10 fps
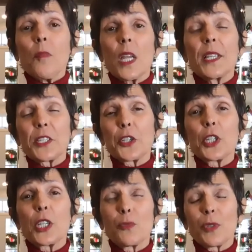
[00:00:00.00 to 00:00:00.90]
until
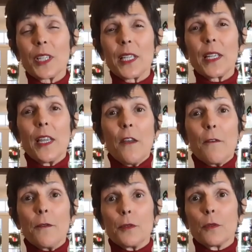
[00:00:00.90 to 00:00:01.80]
you can really
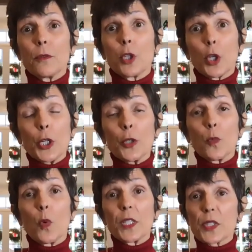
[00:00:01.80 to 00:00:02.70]

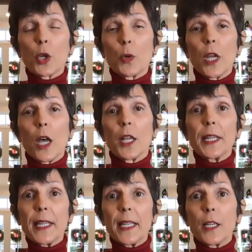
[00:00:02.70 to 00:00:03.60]
learn what's going on
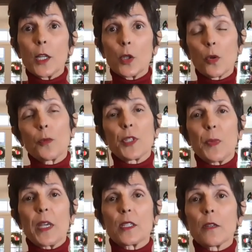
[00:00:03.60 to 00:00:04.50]
in your
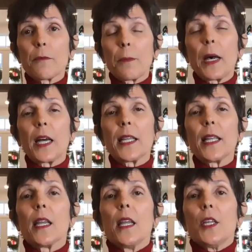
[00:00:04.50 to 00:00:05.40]
respective
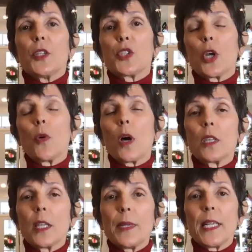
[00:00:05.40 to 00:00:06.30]
body. So
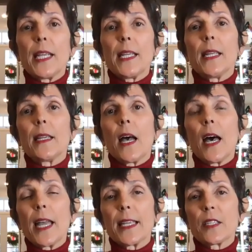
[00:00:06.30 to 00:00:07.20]
eliminating
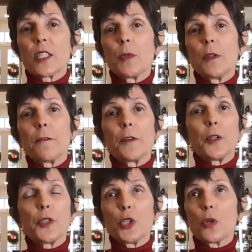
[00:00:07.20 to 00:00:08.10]
high histamine
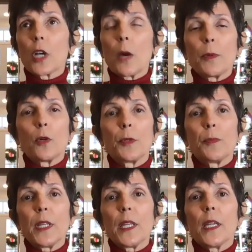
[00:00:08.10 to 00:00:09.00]
foods, a couple would
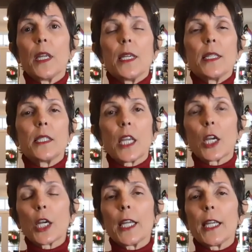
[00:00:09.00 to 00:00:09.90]
be
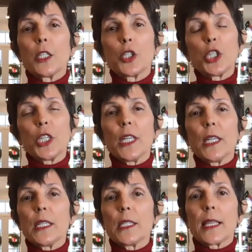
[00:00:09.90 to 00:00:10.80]
dairy and
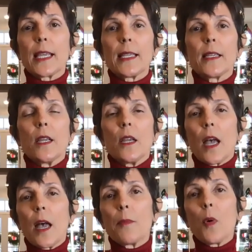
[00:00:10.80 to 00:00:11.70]
cheese and
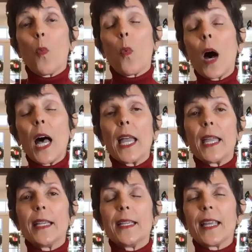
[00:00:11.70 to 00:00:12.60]

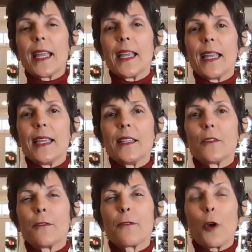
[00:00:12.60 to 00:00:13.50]
wine
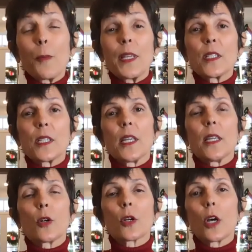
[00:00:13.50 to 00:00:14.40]
and
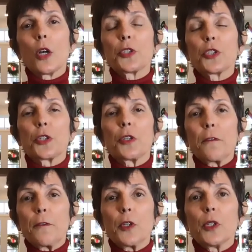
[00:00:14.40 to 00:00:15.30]
fermented or
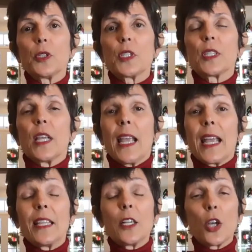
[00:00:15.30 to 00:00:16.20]
cultured foods.
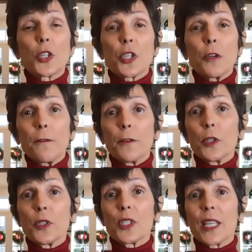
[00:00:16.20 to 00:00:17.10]
And then also
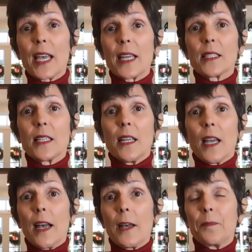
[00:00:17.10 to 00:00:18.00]
foods that
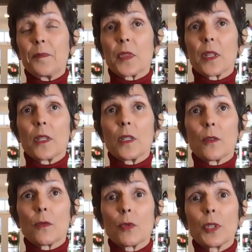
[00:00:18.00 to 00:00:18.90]

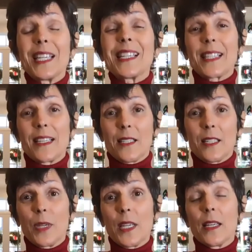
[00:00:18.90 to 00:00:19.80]
release
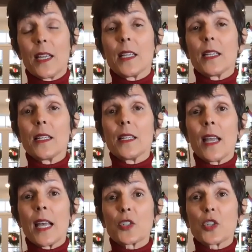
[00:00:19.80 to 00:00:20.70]
histamine,
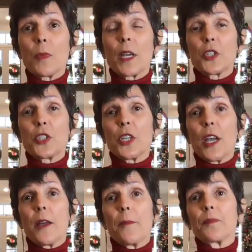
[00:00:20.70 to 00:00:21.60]
not so much
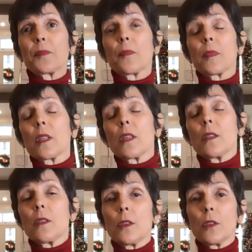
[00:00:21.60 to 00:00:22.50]

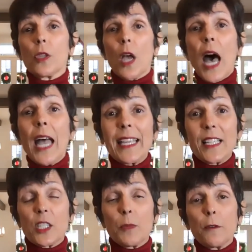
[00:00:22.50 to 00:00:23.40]
high
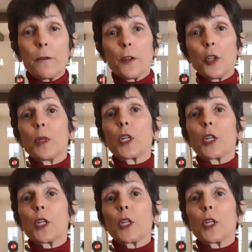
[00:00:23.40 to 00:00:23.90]
histamine food, but